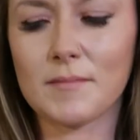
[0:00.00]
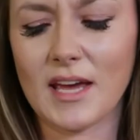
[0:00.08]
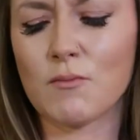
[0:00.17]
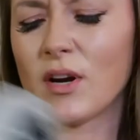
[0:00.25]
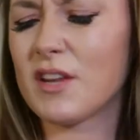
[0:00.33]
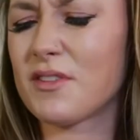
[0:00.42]

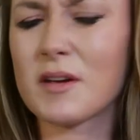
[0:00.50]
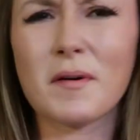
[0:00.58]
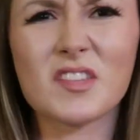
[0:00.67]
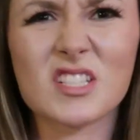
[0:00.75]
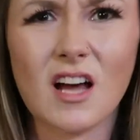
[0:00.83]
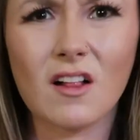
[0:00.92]
and what do you think
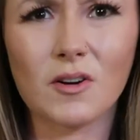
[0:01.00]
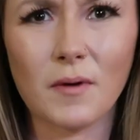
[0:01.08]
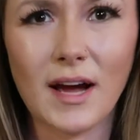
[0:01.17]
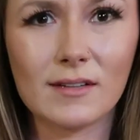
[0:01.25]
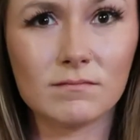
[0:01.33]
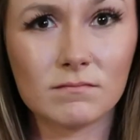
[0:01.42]
about this
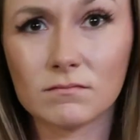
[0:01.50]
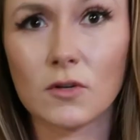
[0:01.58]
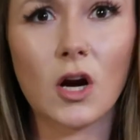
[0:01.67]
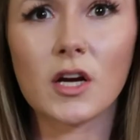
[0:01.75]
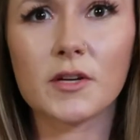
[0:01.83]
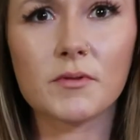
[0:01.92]
colorway?
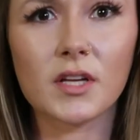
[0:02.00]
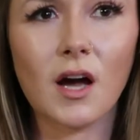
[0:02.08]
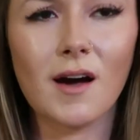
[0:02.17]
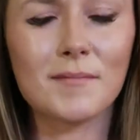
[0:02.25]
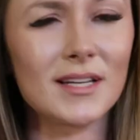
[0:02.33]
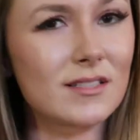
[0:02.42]
Argue in the
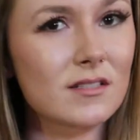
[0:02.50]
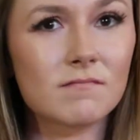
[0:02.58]
comments.